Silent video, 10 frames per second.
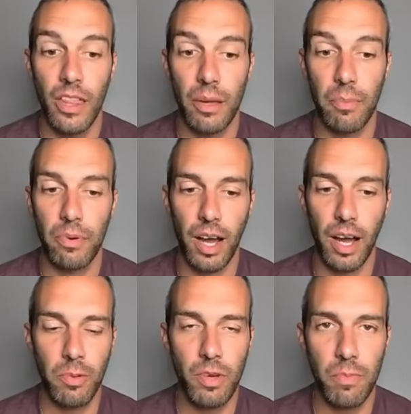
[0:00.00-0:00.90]
the
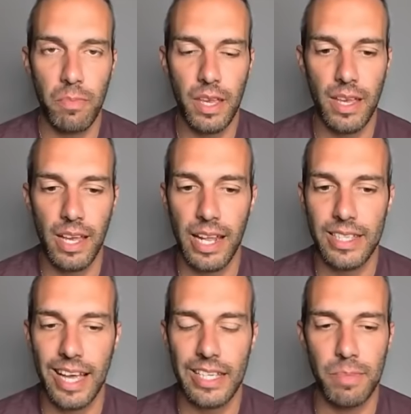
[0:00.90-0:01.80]
problem with me, and
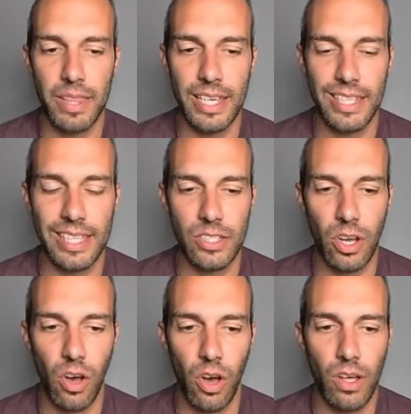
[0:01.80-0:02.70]
it has been like
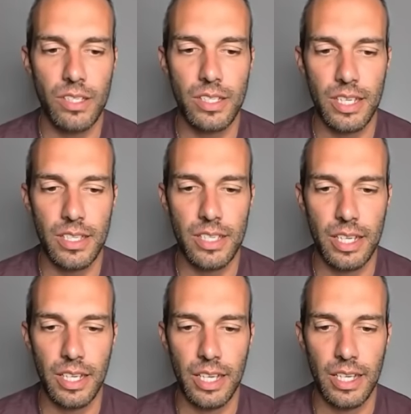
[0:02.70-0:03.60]
this all
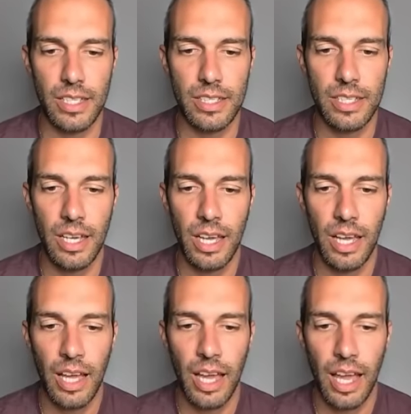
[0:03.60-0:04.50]
season, is
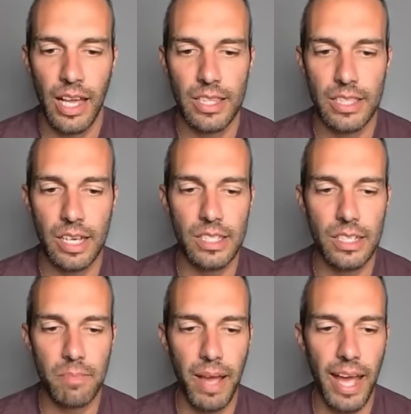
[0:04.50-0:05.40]

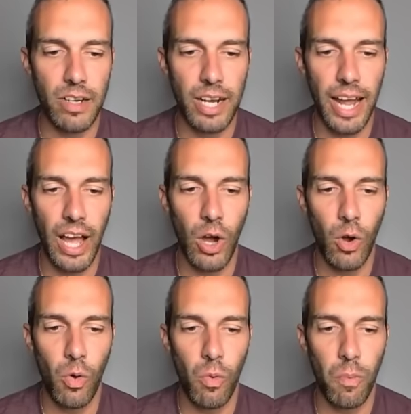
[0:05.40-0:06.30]
doesn't matter
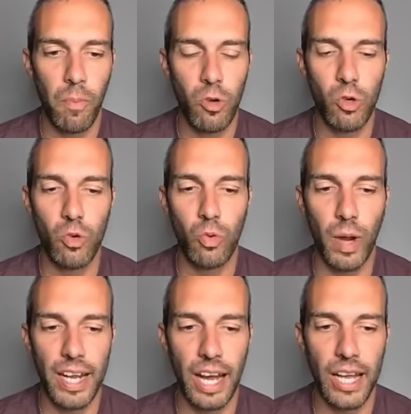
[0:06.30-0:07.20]
how
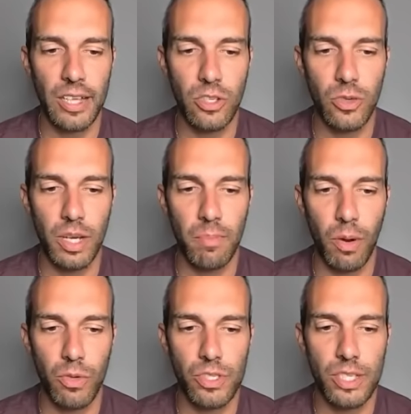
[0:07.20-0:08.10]
great I do in
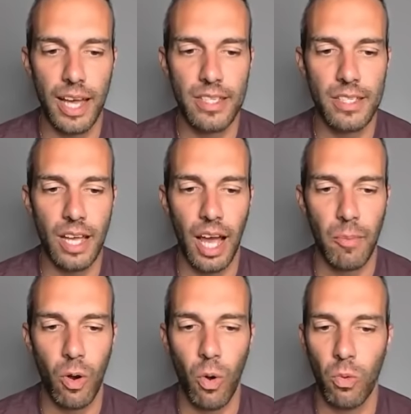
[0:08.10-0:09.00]
most sets,
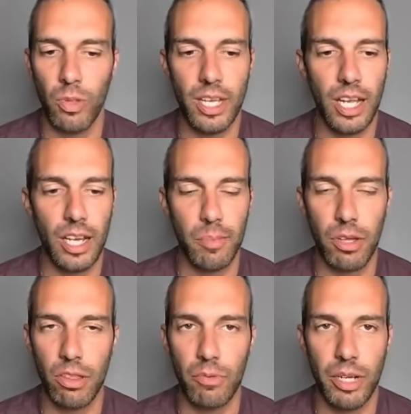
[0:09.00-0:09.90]
I'm only getting
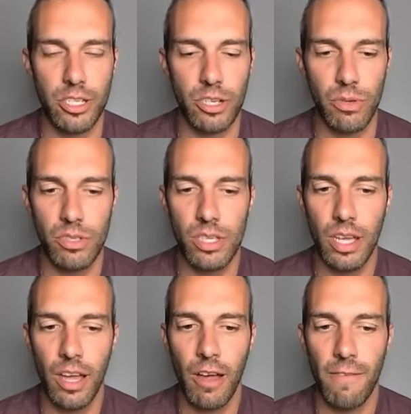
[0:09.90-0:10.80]
about 3-2s,
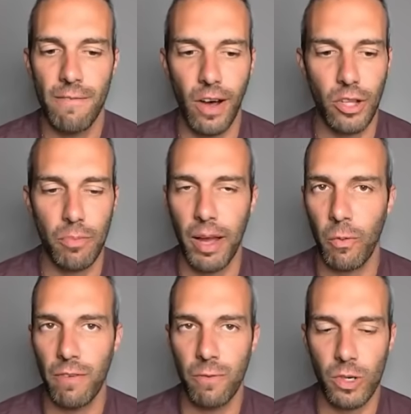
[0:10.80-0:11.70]
followed by
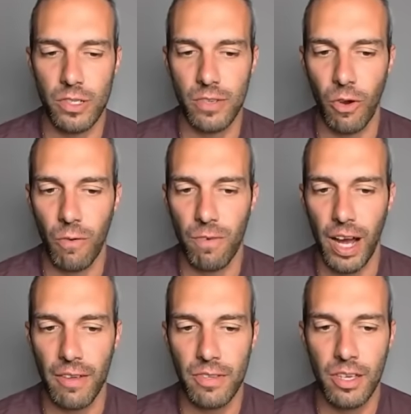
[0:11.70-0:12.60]
1-4s and
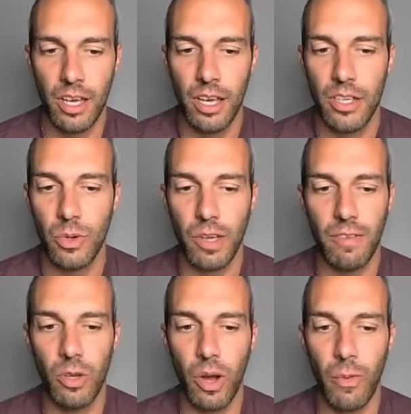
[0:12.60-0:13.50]
0-5s. So
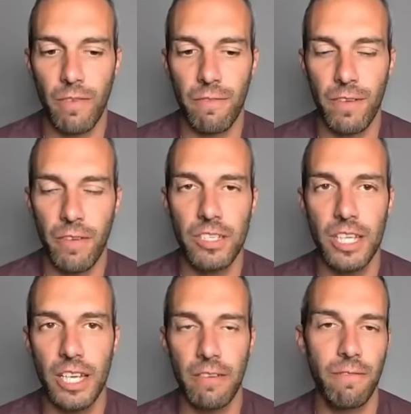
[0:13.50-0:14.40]
even though I went
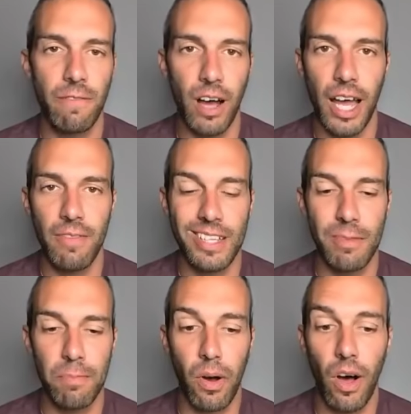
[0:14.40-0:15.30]
15-5
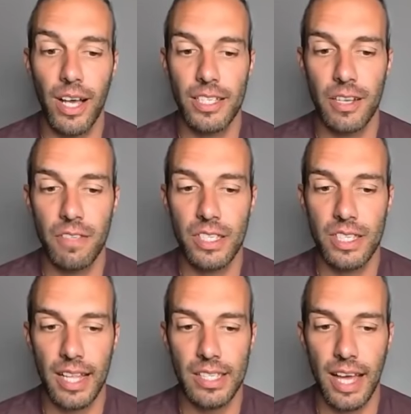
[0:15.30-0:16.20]
in positive
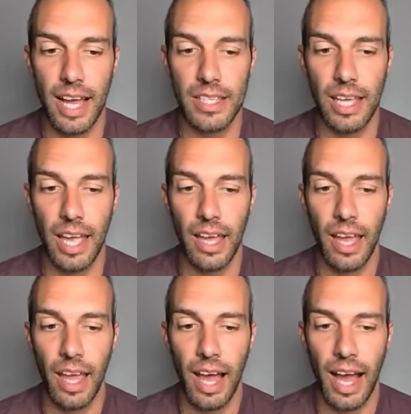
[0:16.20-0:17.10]
sets that day,
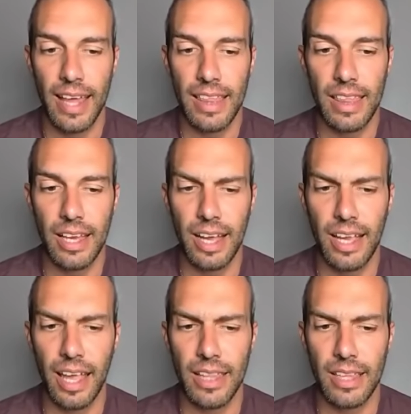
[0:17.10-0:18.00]
I think I
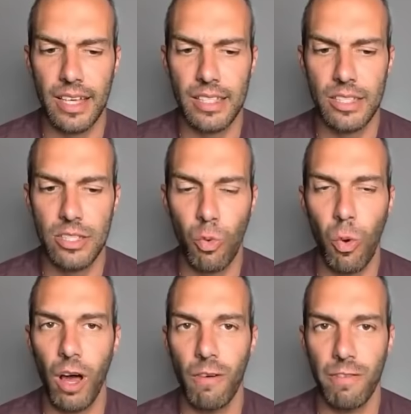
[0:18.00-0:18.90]
gained like
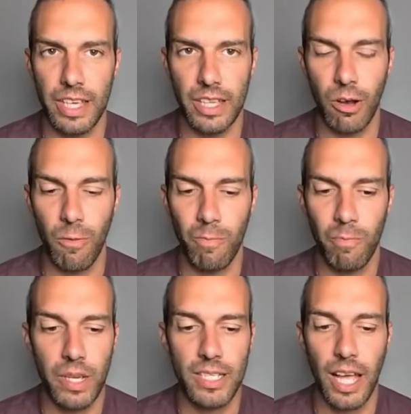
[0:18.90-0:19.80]
12 elo
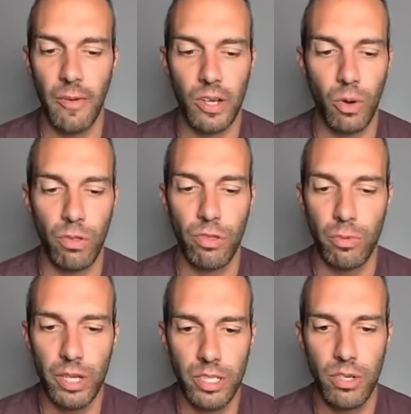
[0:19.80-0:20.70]
because I would go
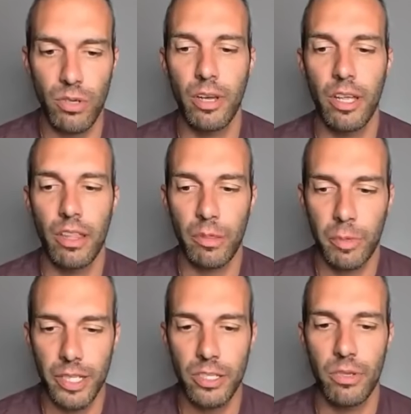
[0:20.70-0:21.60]
3-2,
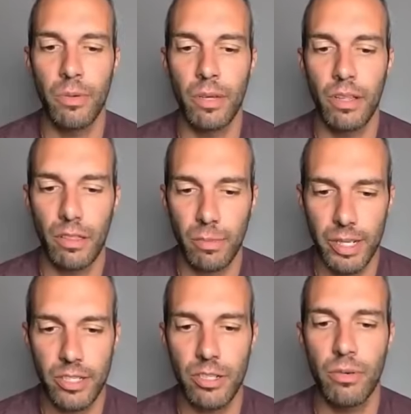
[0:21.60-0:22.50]
3-2,
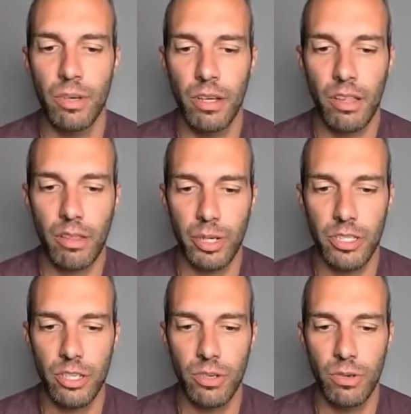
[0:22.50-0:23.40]
3-2,
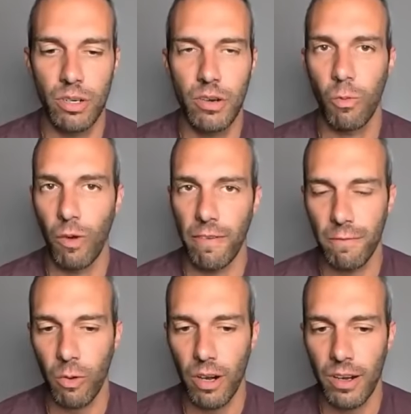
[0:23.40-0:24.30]
3-2,
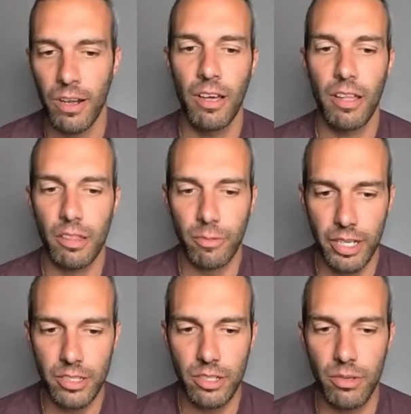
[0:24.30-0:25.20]
1-4,
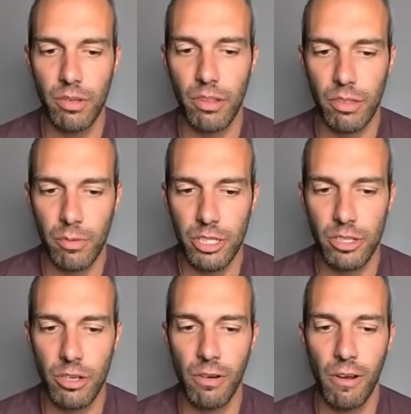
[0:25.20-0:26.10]
3-2,
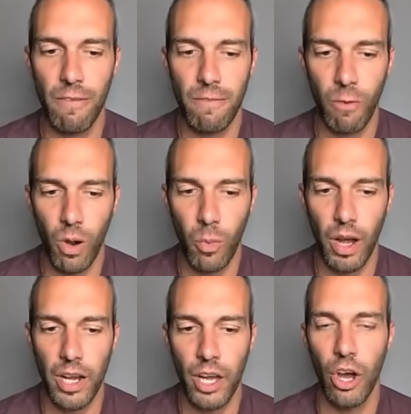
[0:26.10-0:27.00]
3-2,
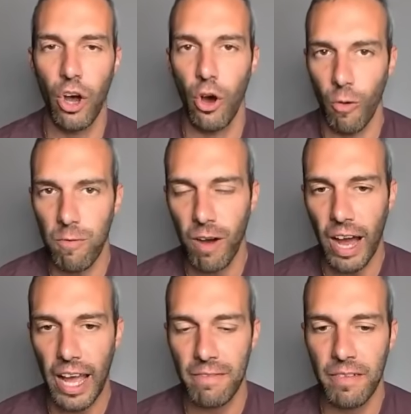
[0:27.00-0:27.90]
4-1,
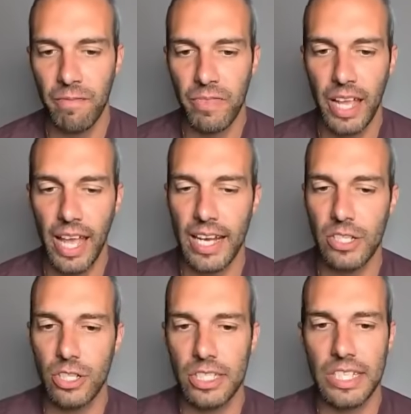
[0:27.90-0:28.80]
0-5. And
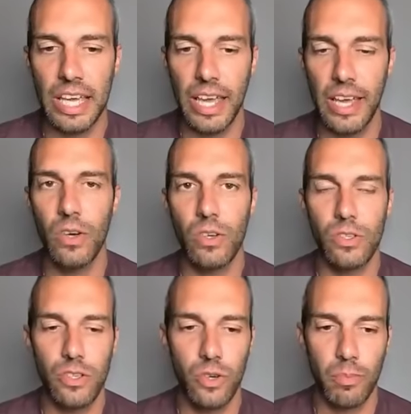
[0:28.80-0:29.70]
it just
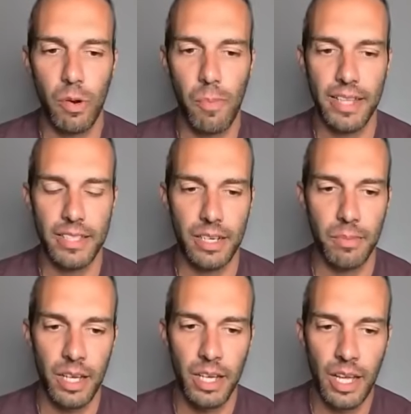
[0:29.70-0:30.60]
kills your
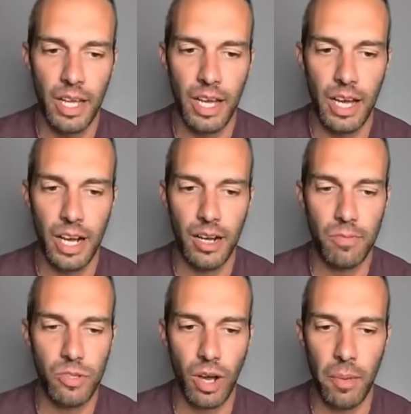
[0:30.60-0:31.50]
momentum.
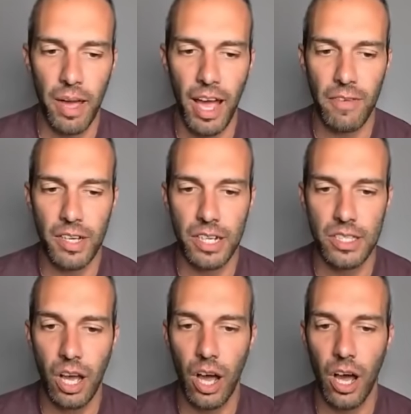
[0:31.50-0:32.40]
So I'm having a
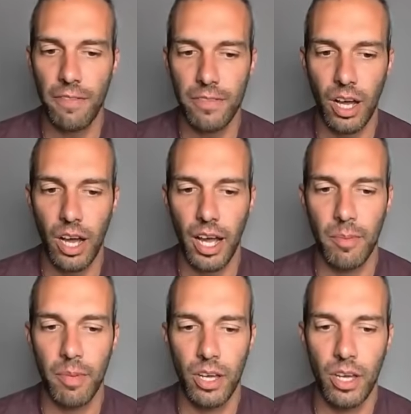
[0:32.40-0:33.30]
tough
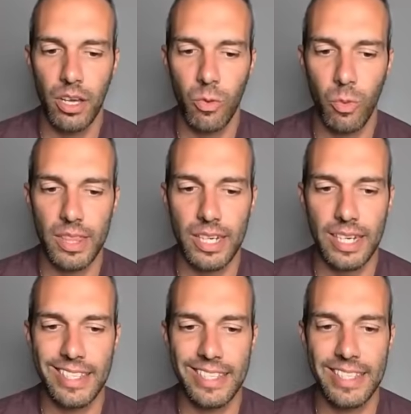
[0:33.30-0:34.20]
time with the
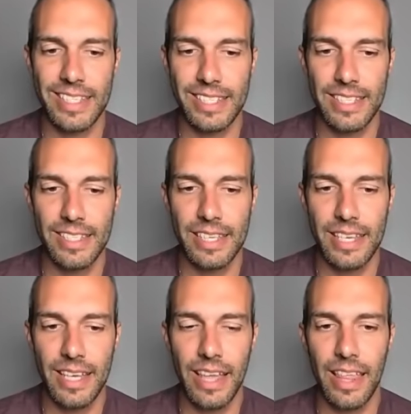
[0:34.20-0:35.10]

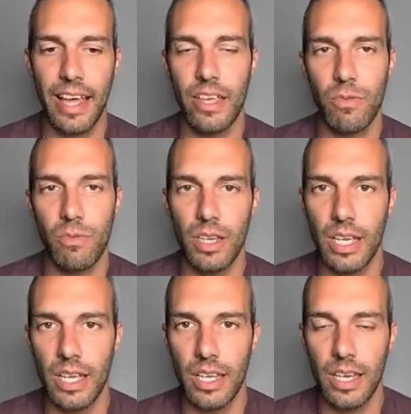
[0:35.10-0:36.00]
consistency that you
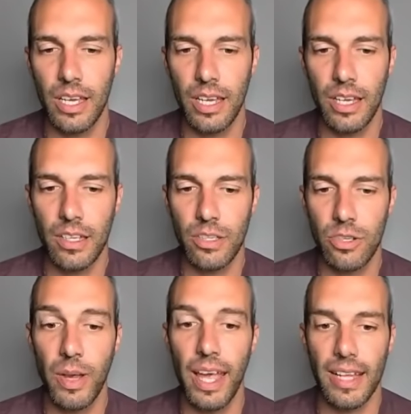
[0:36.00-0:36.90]
need
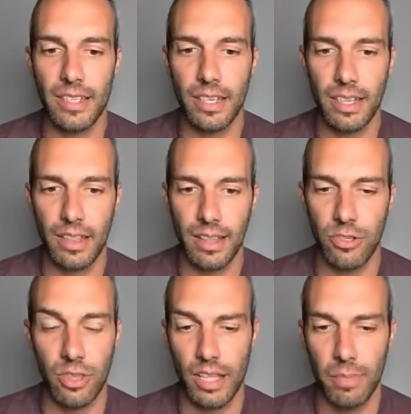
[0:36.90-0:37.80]
to hit
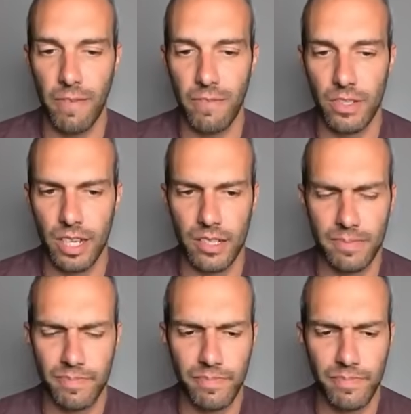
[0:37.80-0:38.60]
legend. That's my first thing.